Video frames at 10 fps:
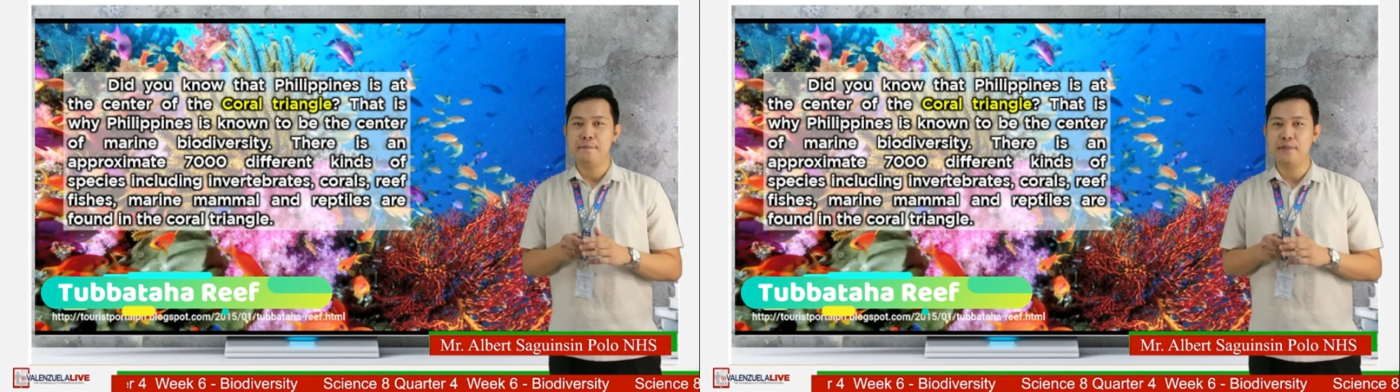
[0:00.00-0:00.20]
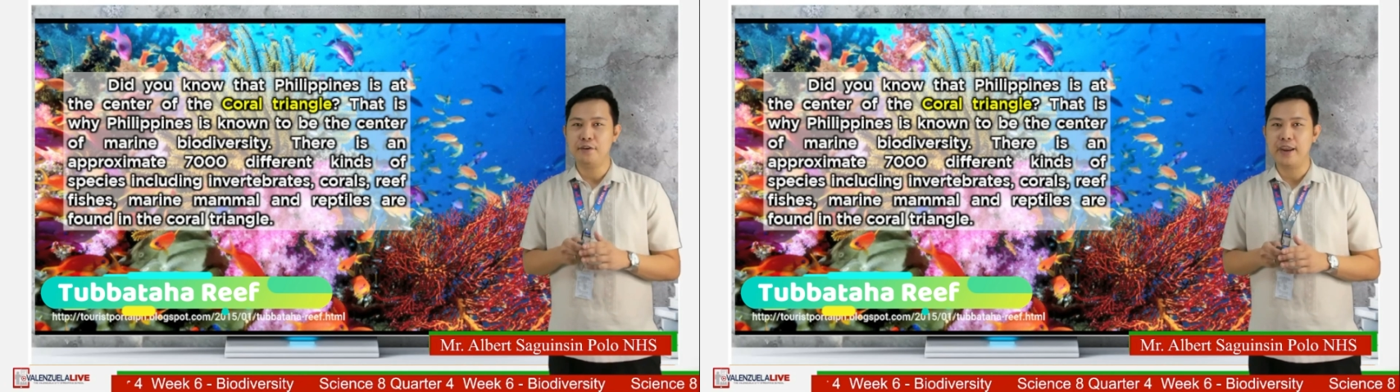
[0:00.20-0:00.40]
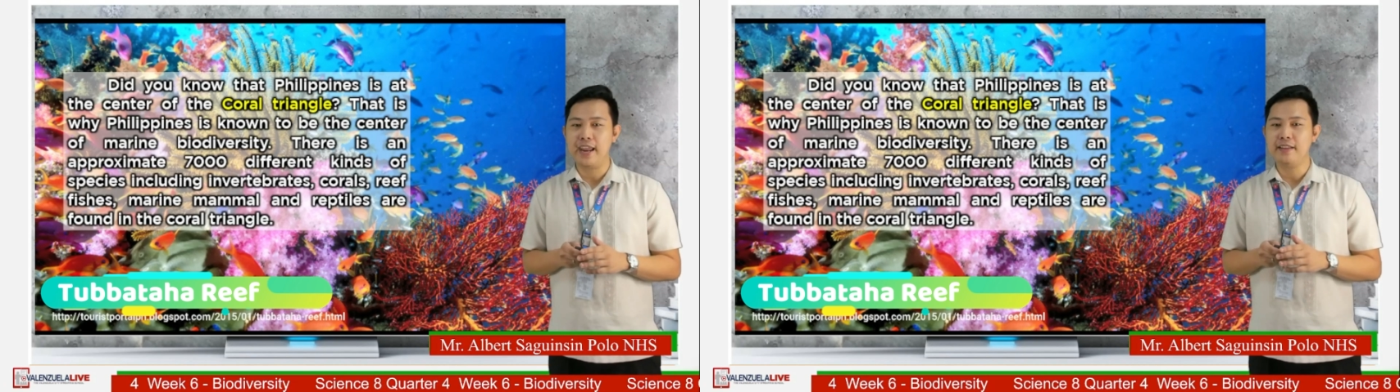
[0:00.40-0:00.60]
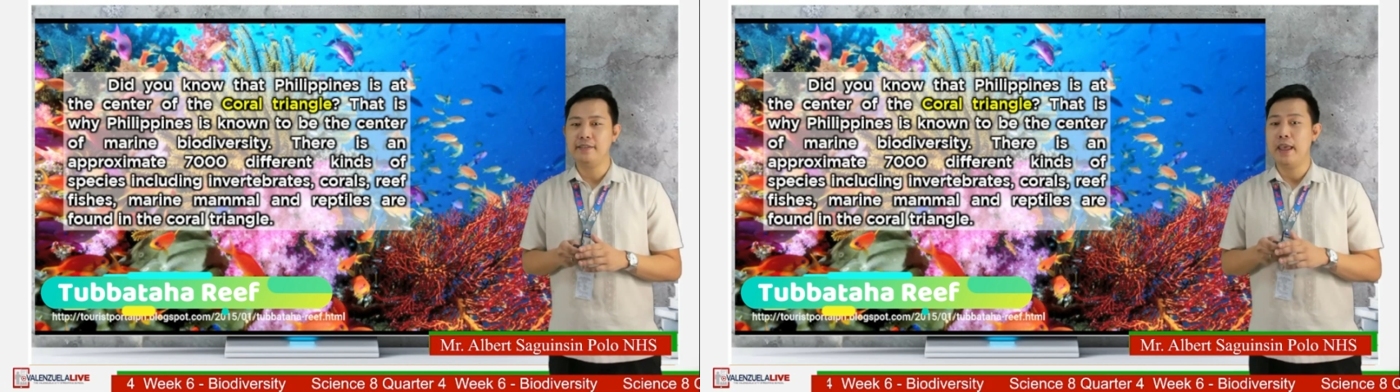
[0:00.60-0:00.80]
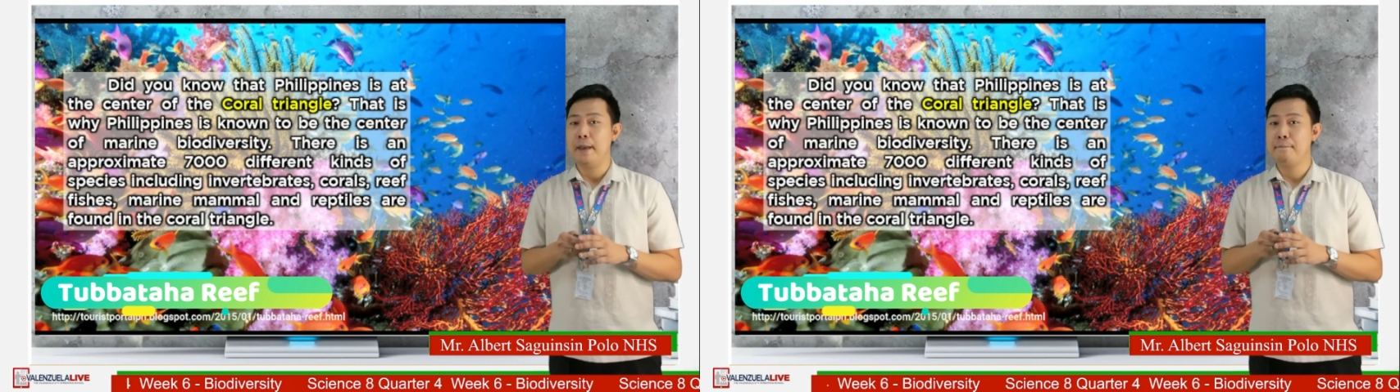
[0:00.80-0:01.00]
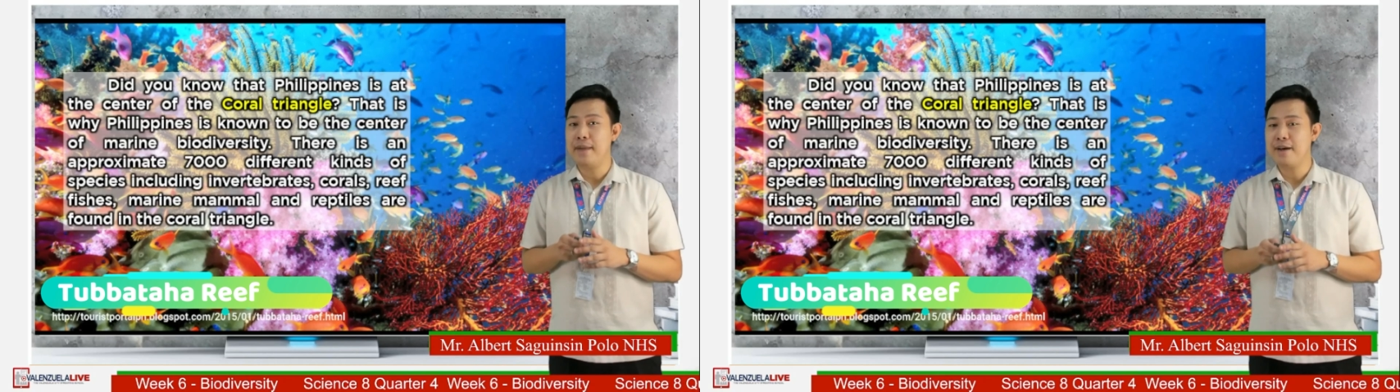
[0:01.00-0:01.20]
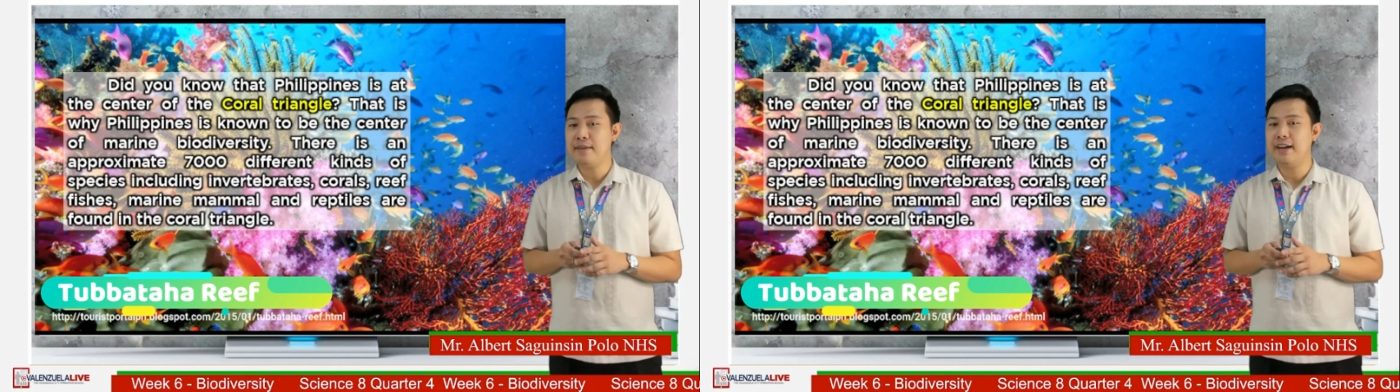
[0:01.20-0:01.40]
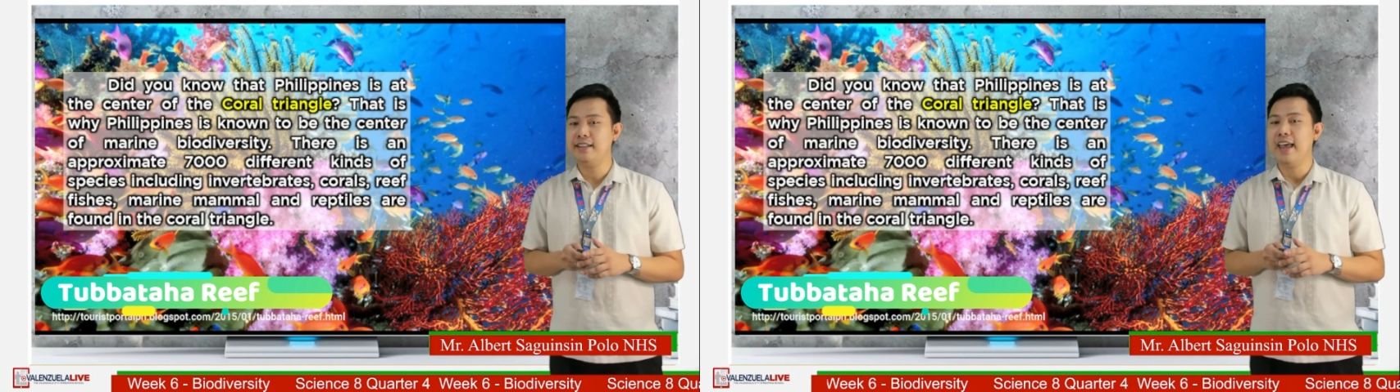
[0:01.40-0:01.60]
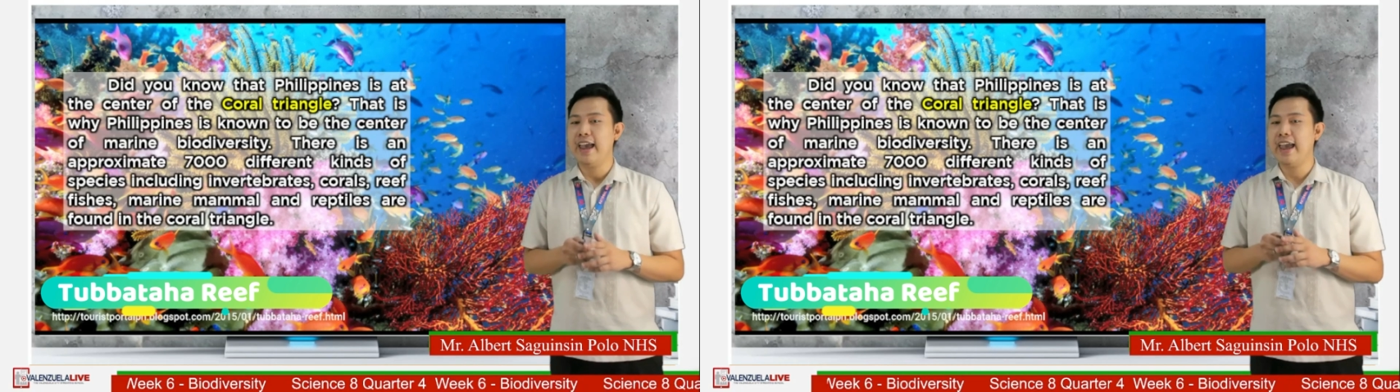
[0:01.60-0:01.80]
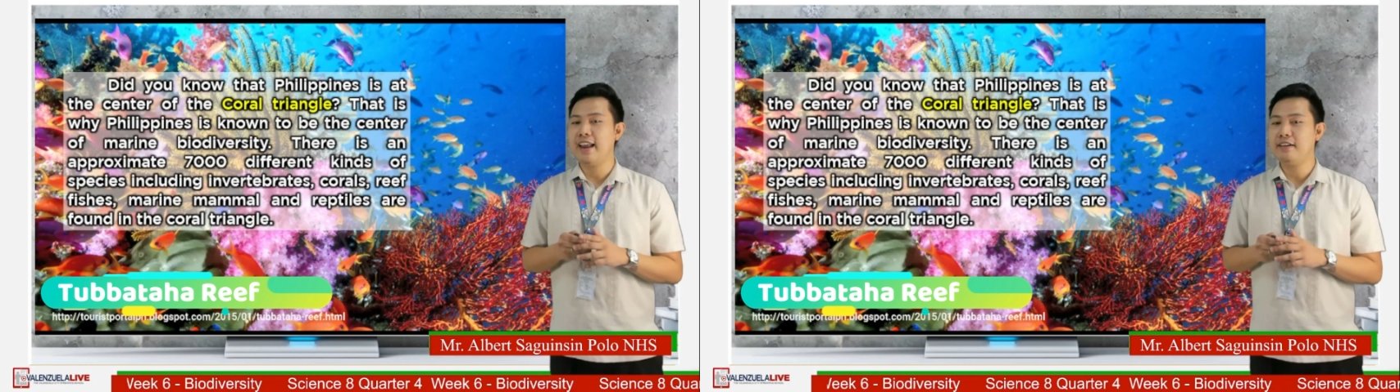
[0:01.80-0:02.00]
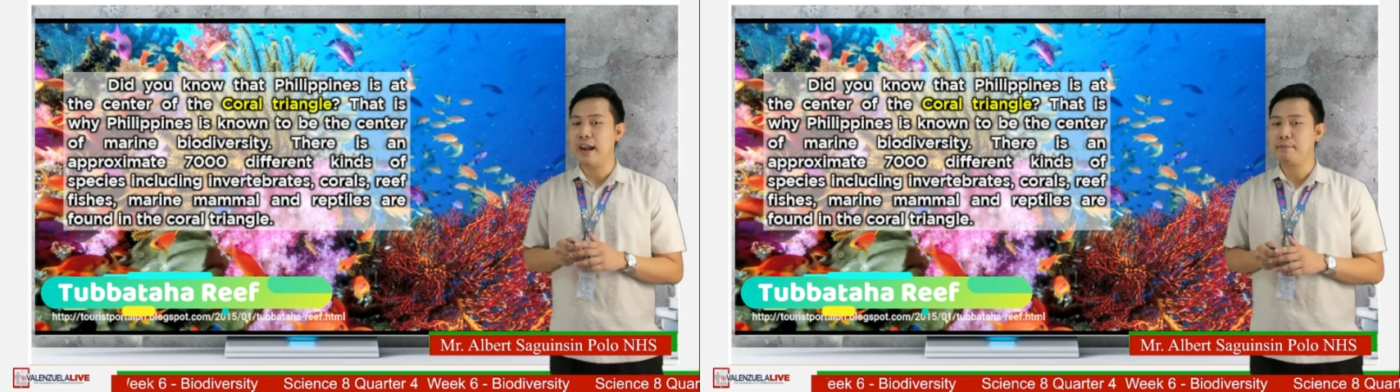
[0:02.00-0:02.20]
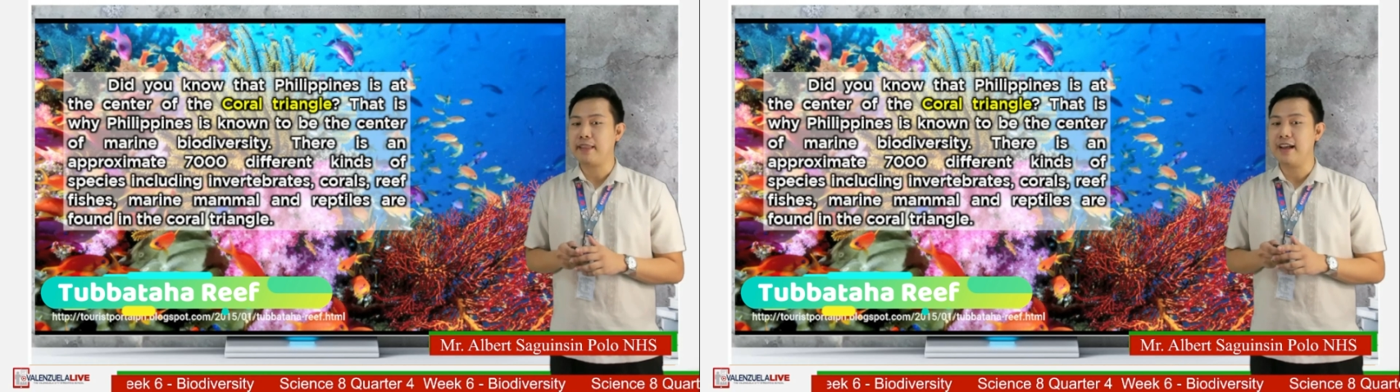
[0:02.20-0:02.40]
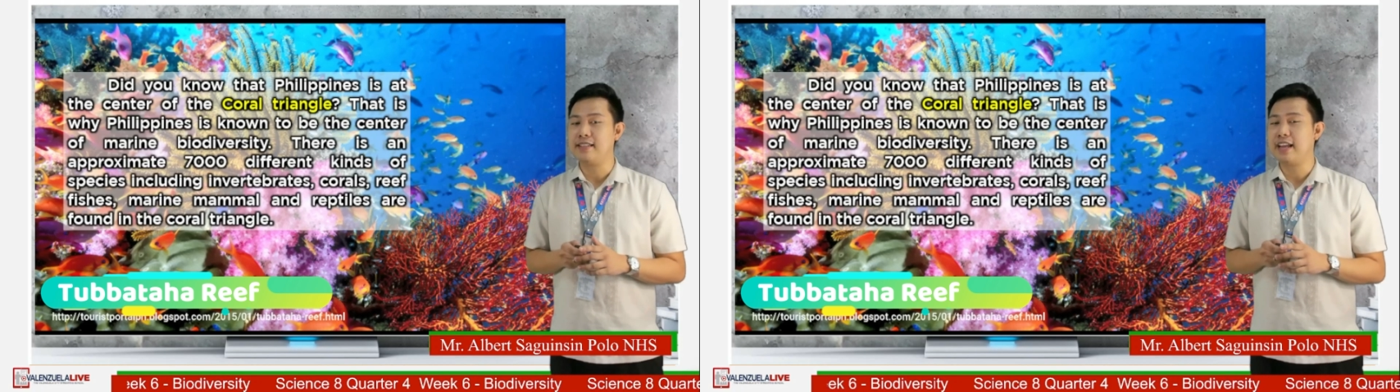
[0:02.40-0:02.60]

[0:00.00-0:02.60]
marine, mammal, and reptiles